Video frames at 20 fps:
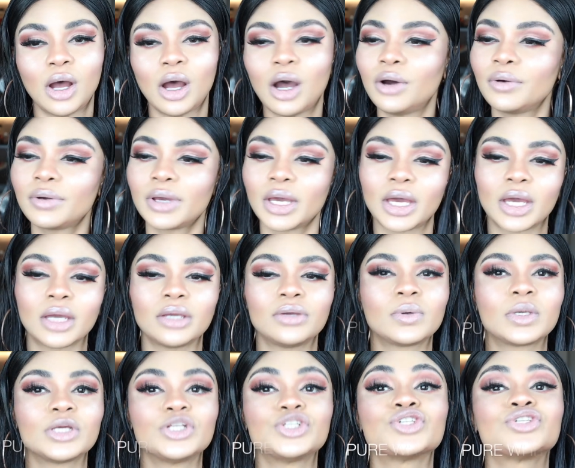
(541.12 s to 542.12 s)
Okay, you
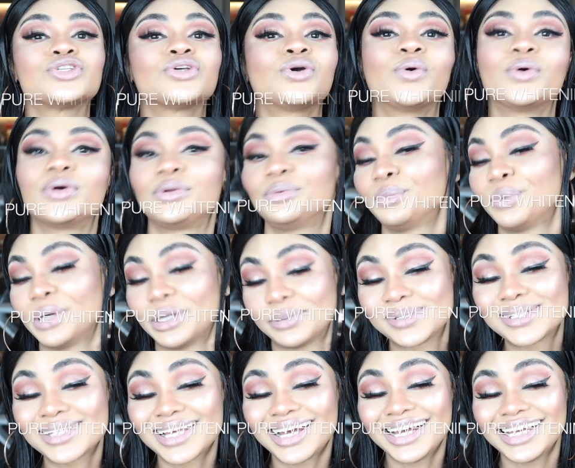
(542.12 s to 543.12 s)
can just go on a
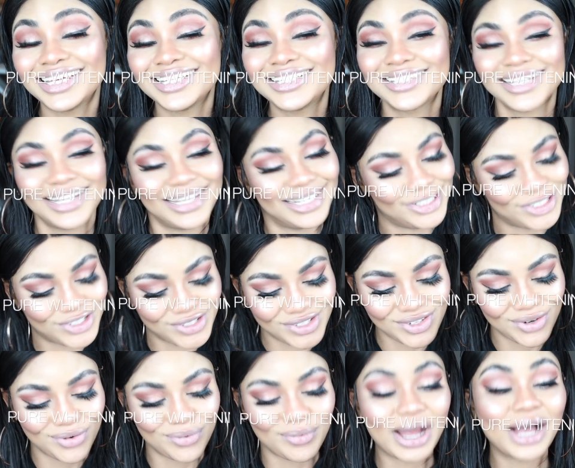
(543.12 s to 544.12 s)
website and
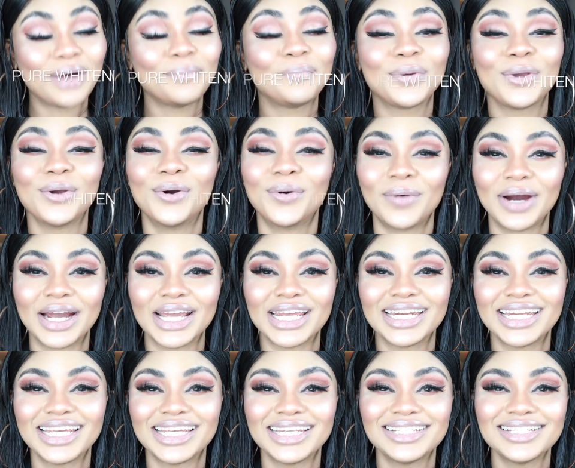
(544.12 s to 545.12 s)
just grab pure
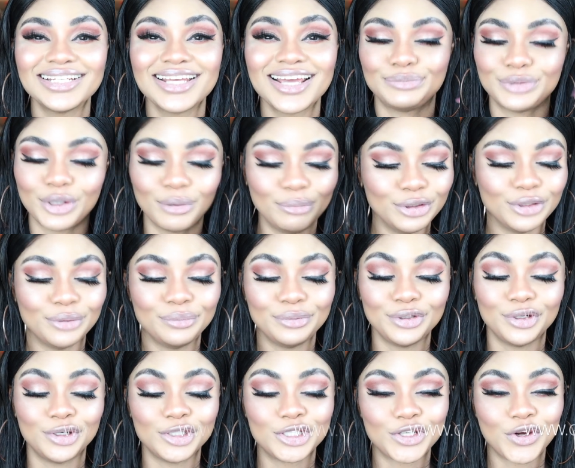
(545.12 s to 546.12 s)
whitening,
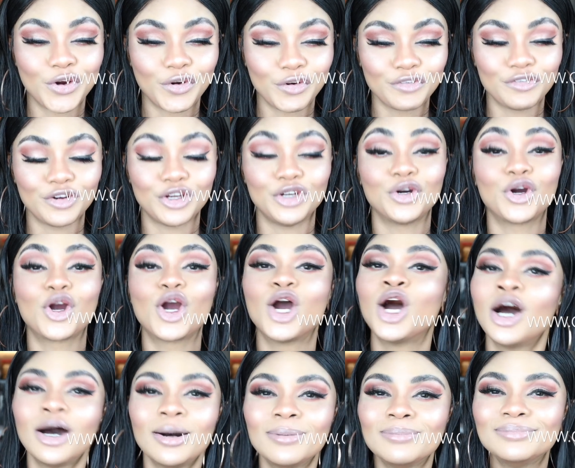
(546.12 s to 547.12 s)

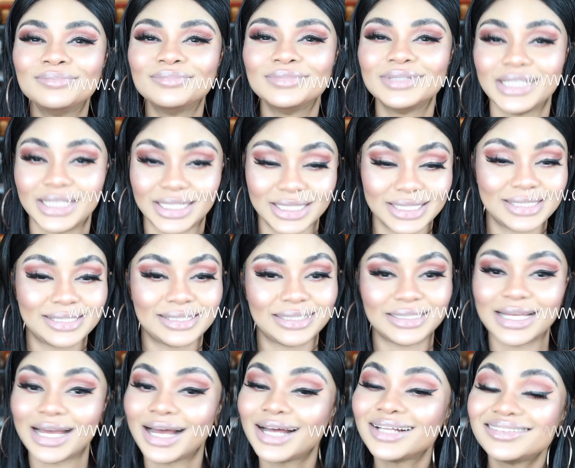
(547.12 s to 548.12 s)
www.grerivian.com. It is
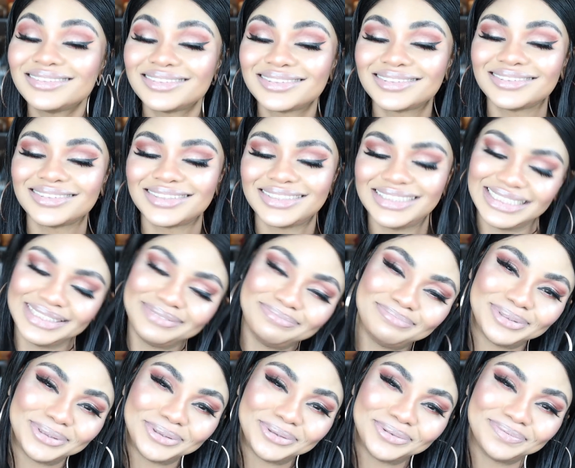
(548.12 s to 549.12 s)
that
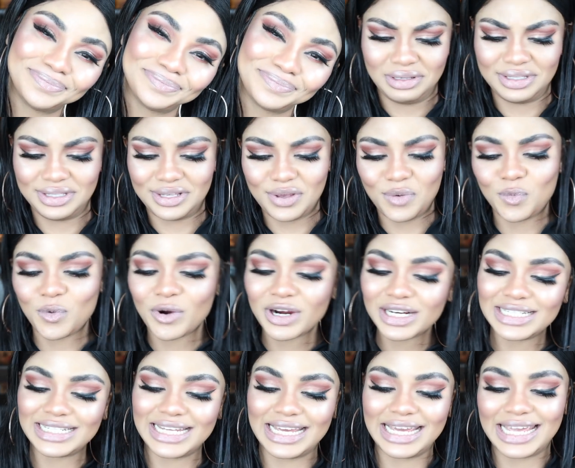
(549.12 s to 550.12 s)
simple. say
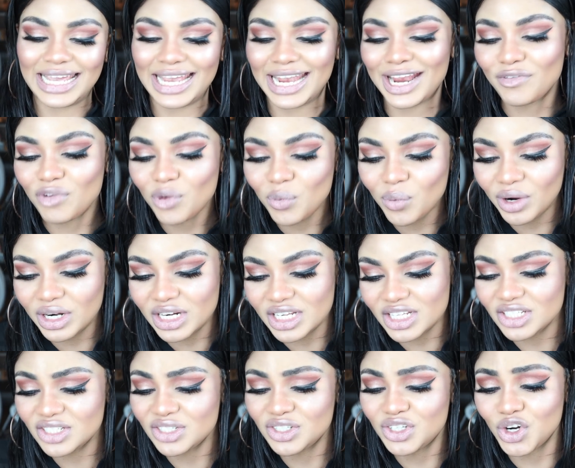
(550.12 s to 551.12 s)
one day everyone
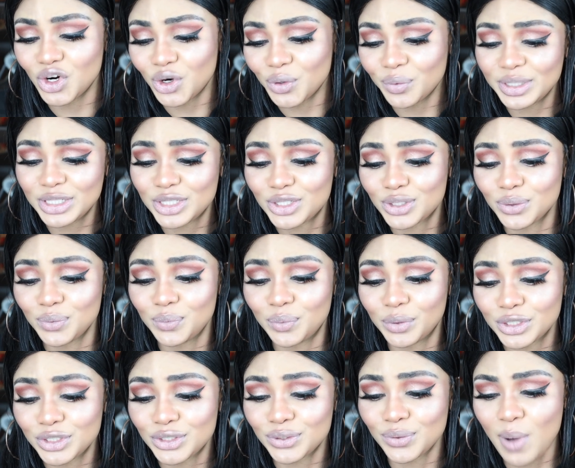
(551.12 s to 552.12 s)
is going to
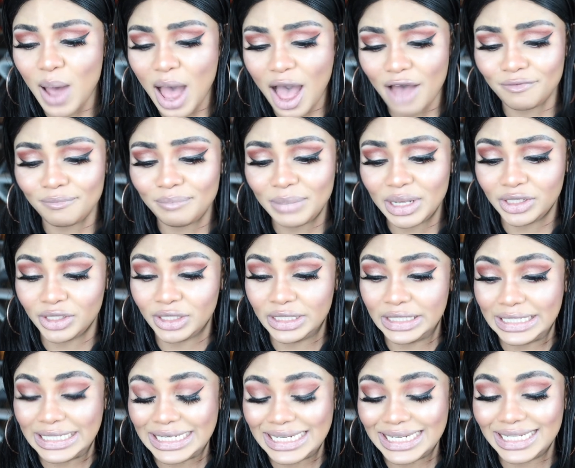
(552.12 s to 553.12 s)
want to have
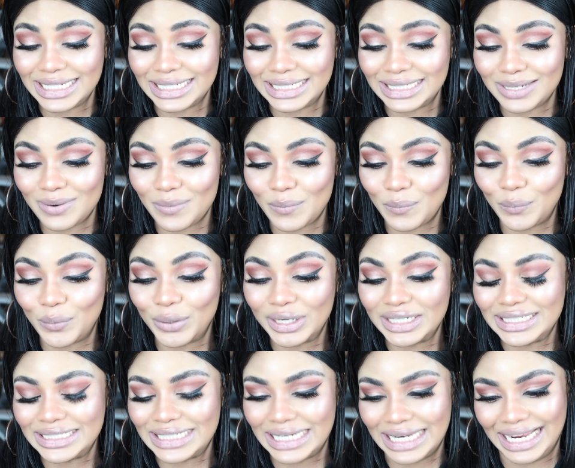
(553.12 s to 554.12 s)
melanin
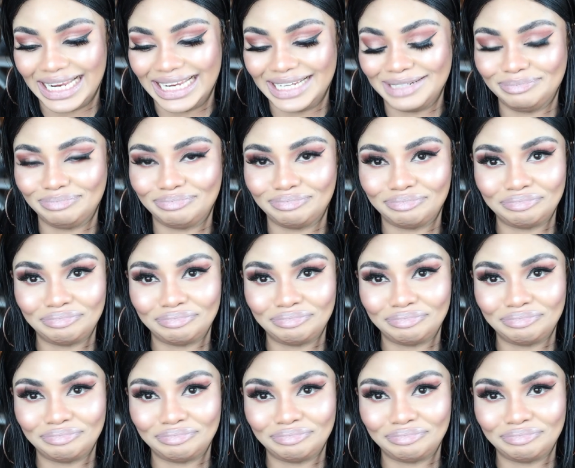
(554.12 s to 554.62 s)
one day.